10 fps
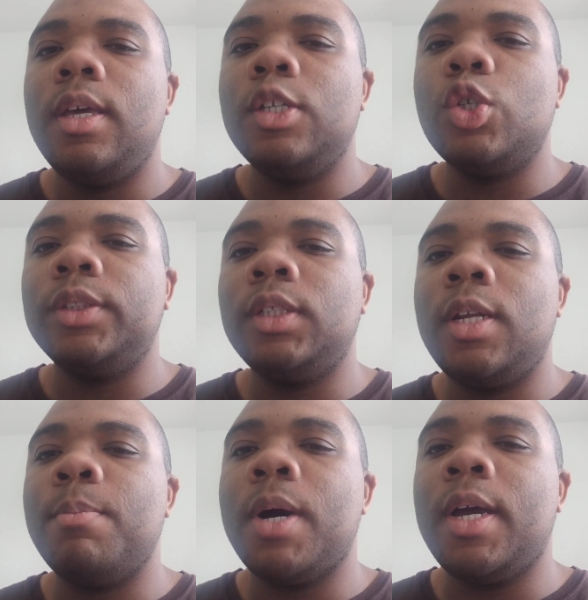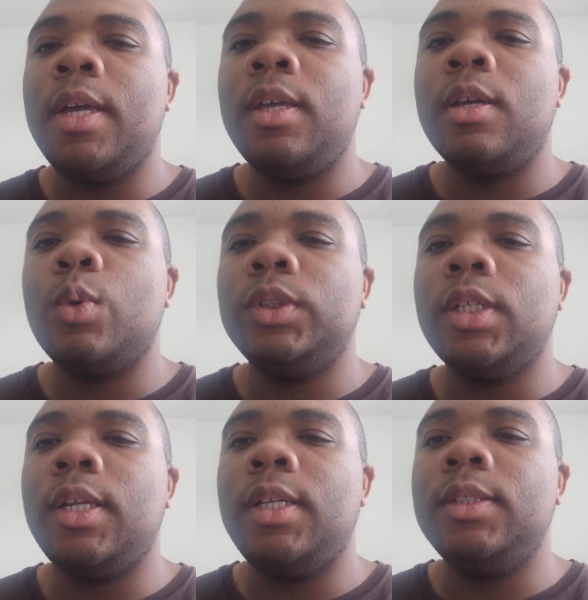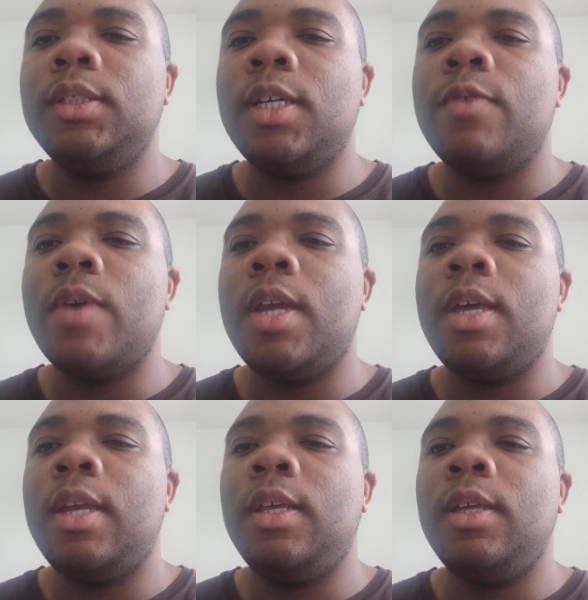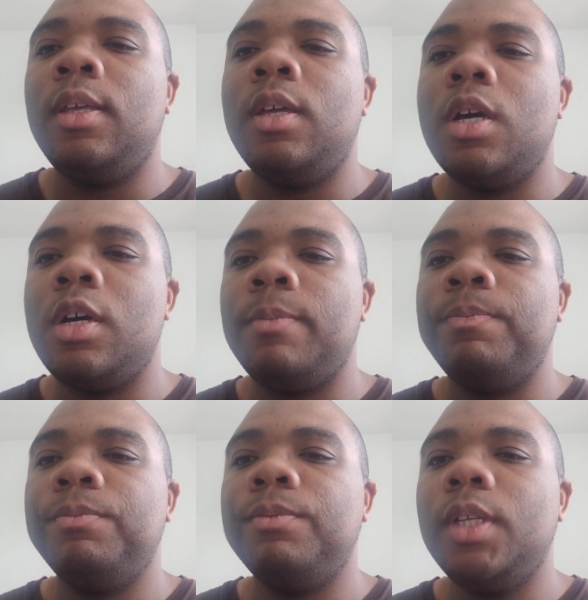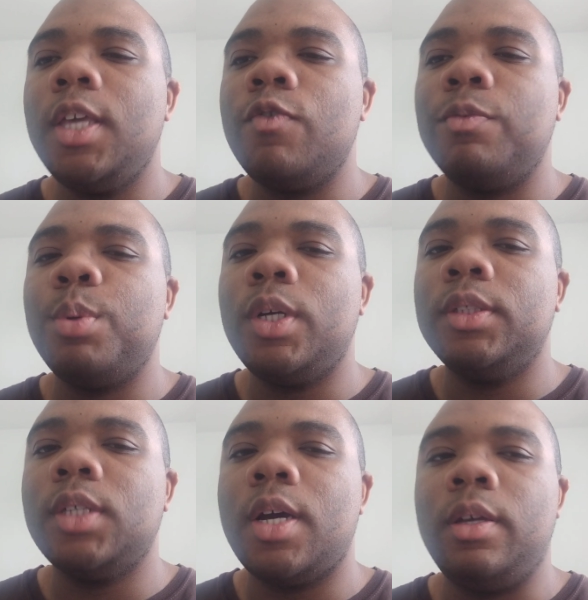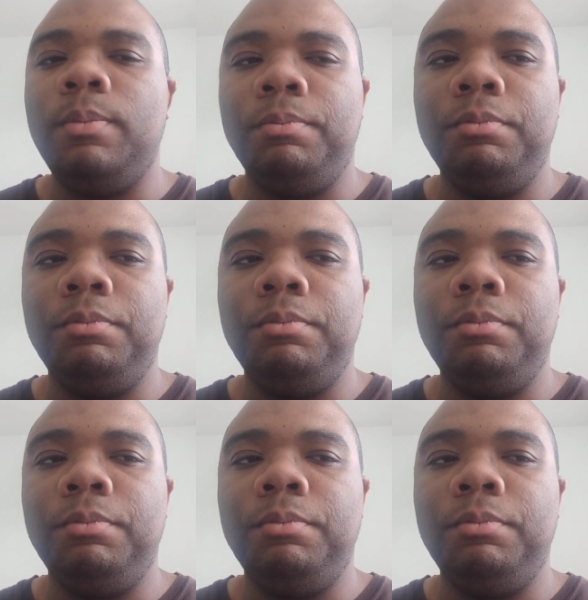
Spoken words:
interested in buying or selling ETF at any given point in time.